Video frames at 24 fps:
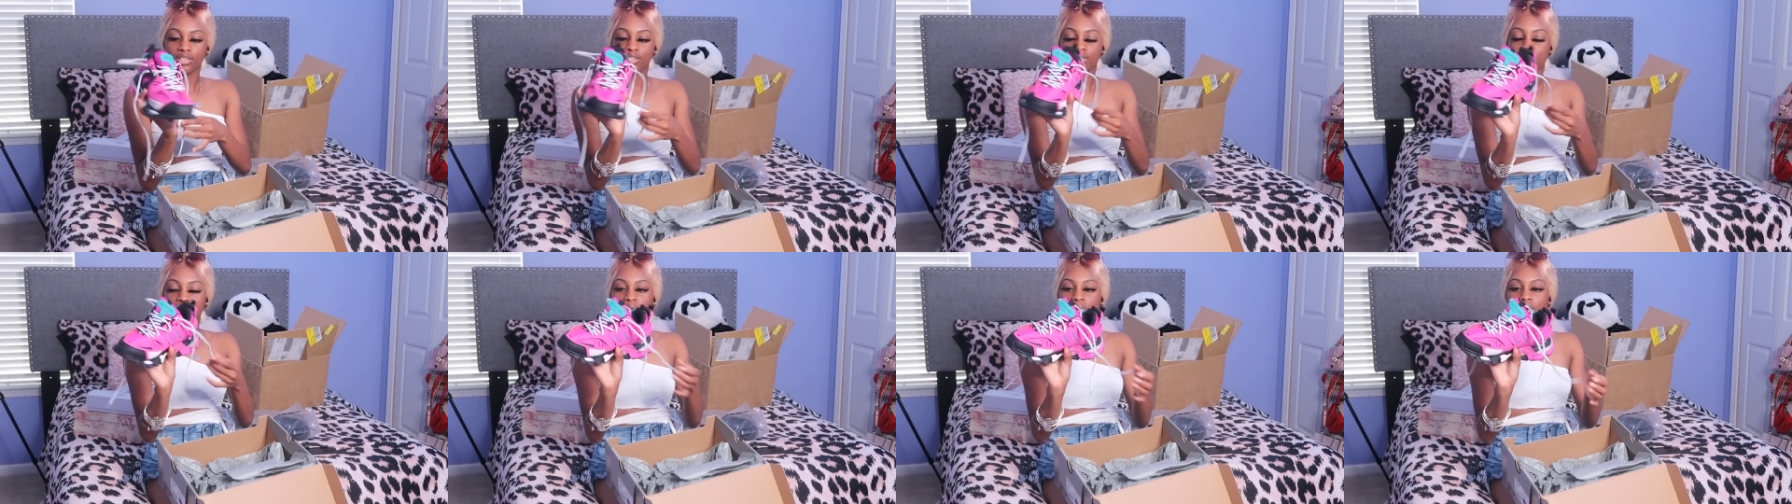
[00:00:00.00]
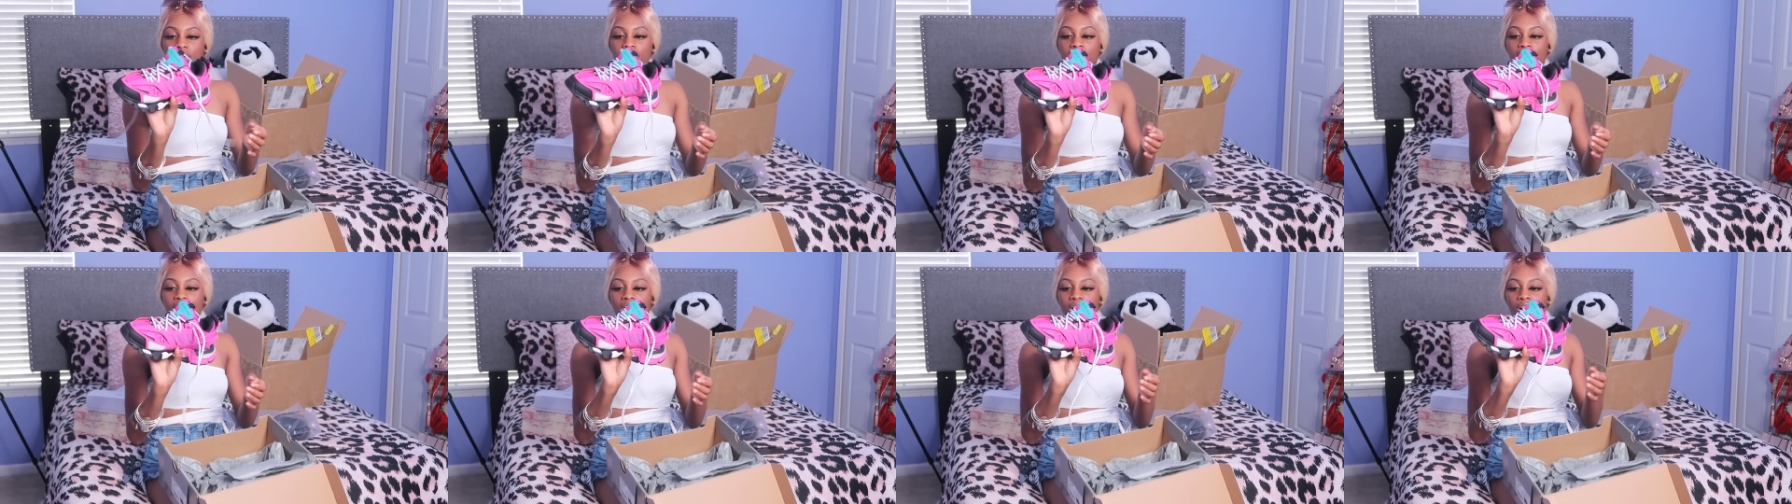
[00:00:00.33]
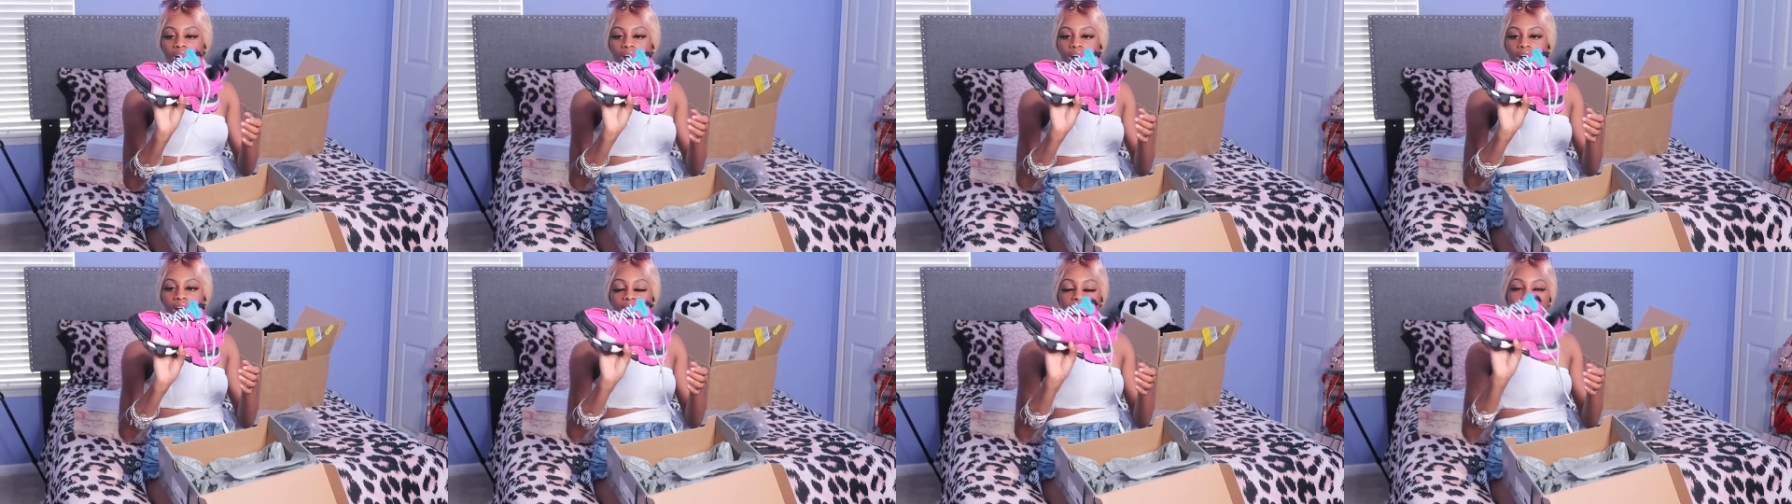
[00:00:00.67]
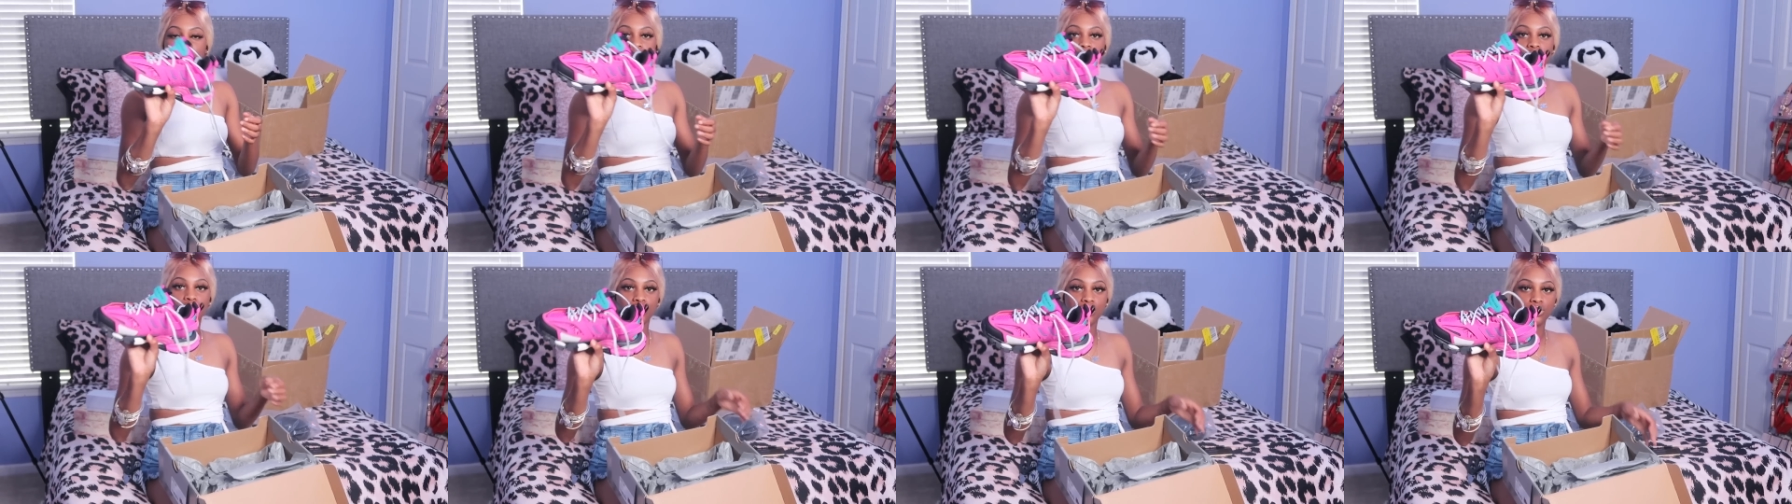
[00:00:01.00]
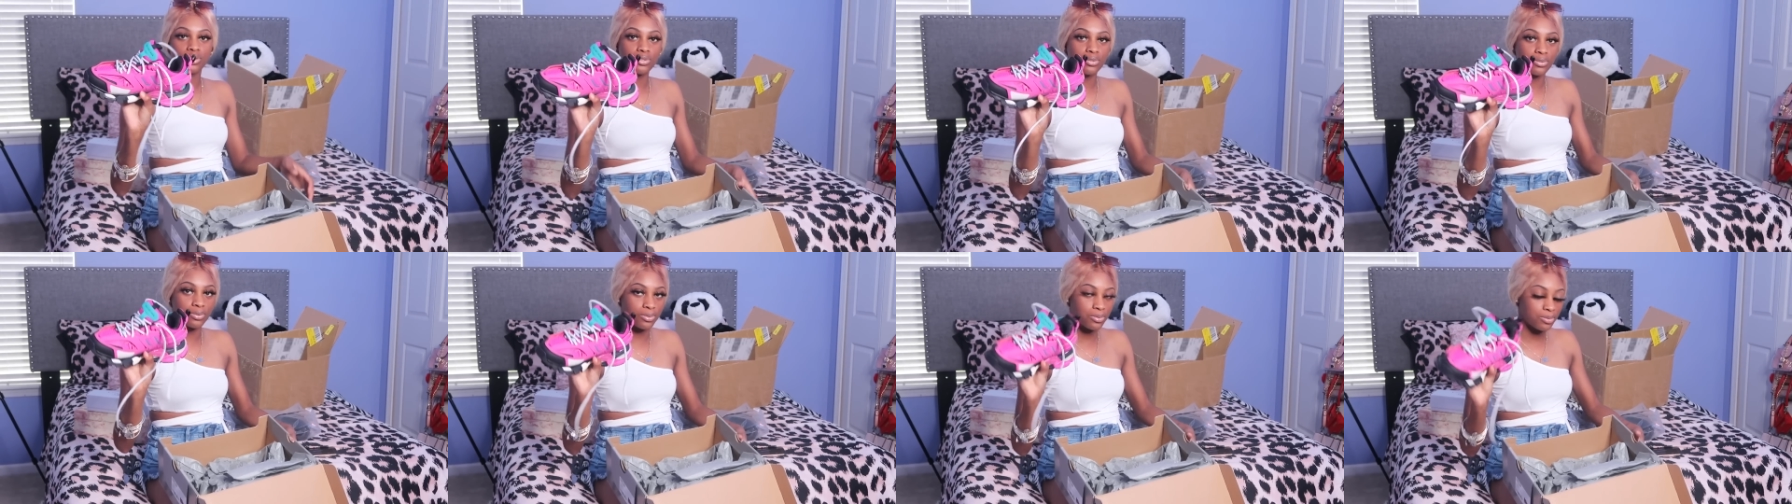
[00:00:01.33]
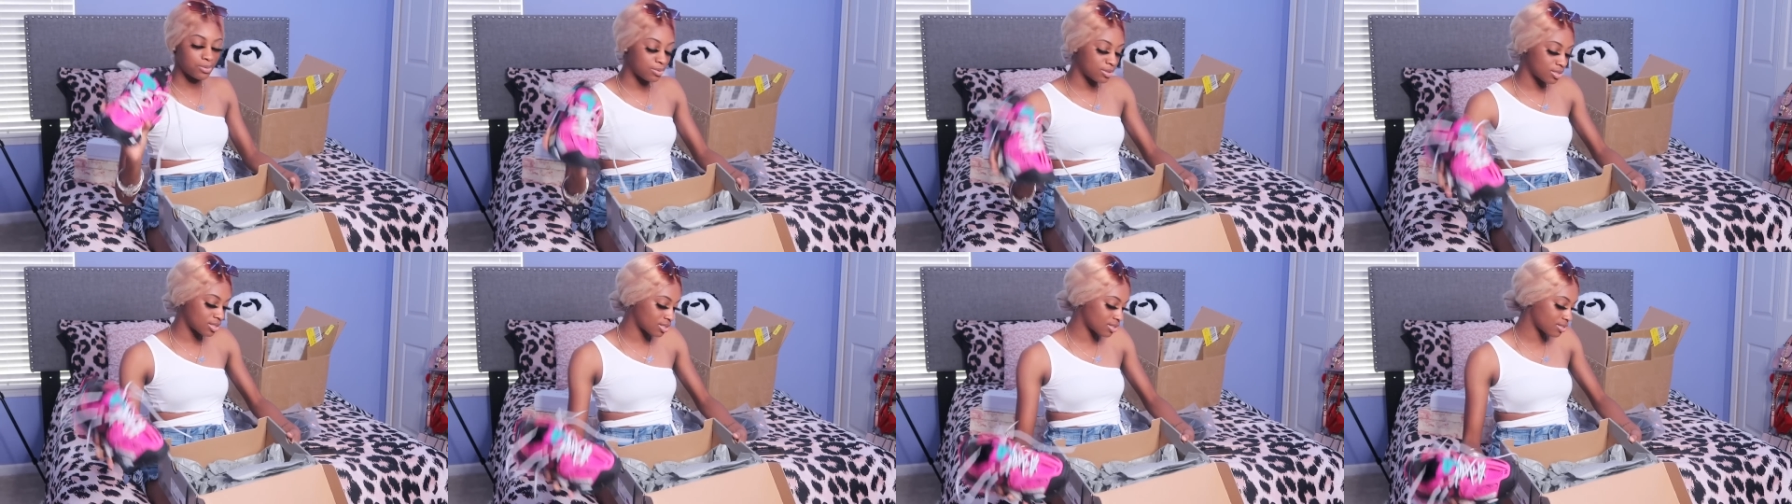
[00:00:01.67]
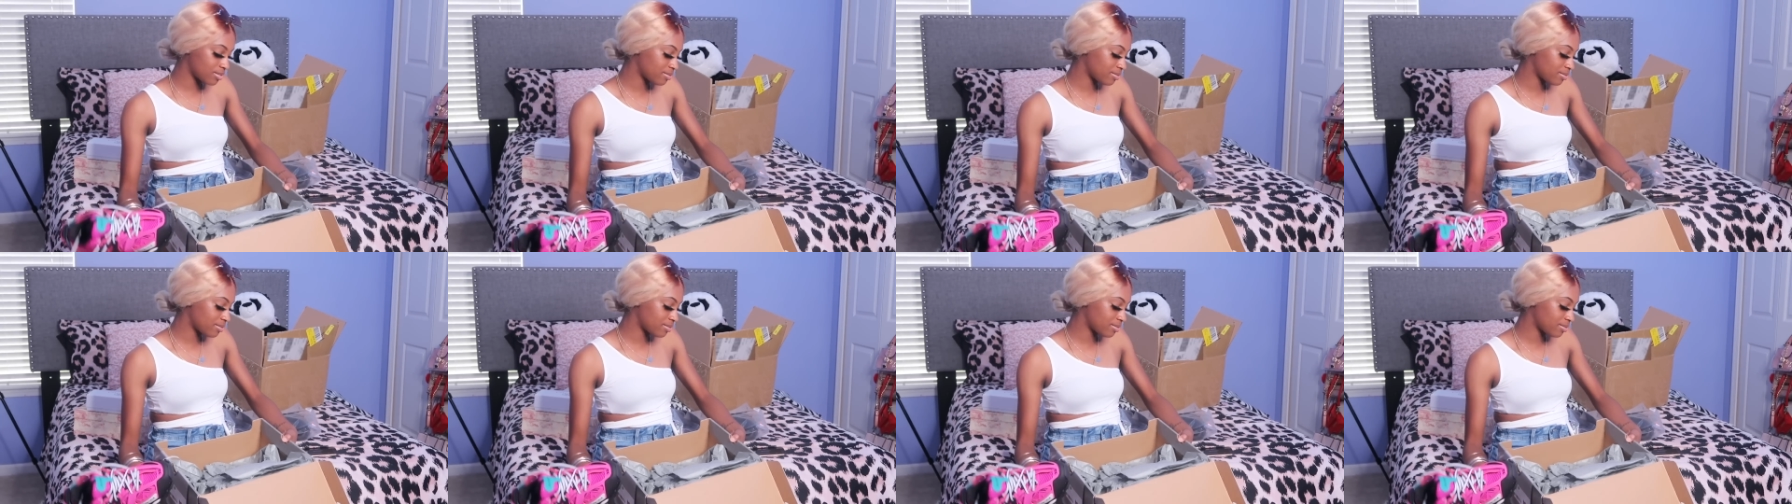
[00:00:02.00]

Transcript: So here are the shoes.